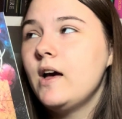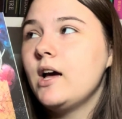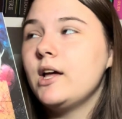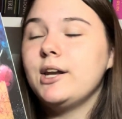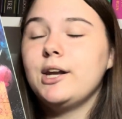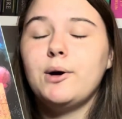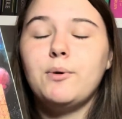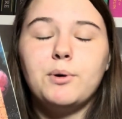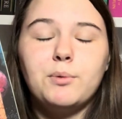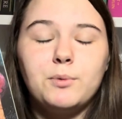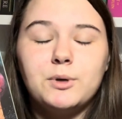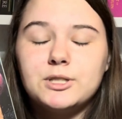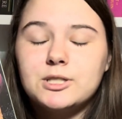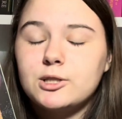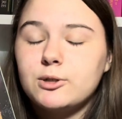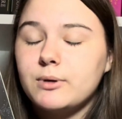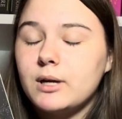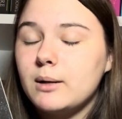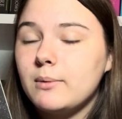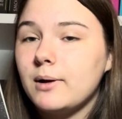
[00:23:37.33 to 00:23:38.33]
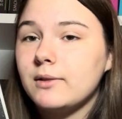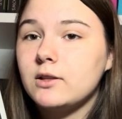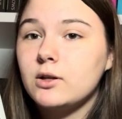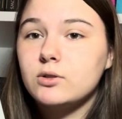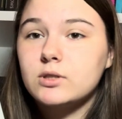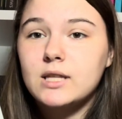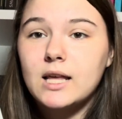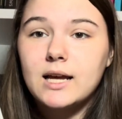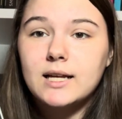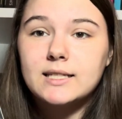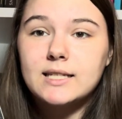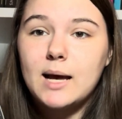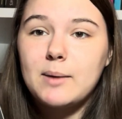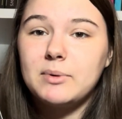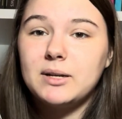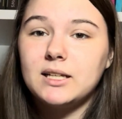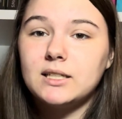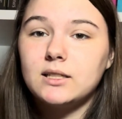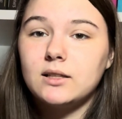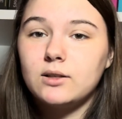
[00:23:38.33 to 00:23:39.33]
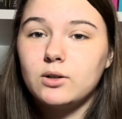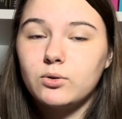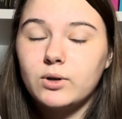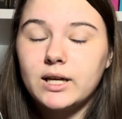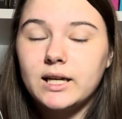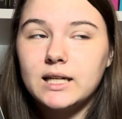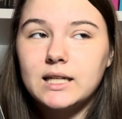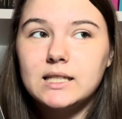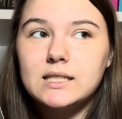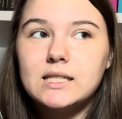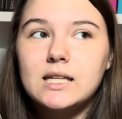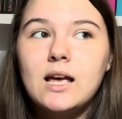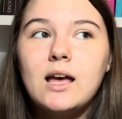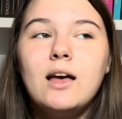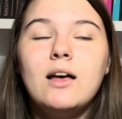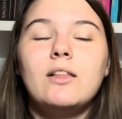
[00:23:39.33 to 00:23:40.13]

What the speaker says: no one wants to read about those things happening to little kids.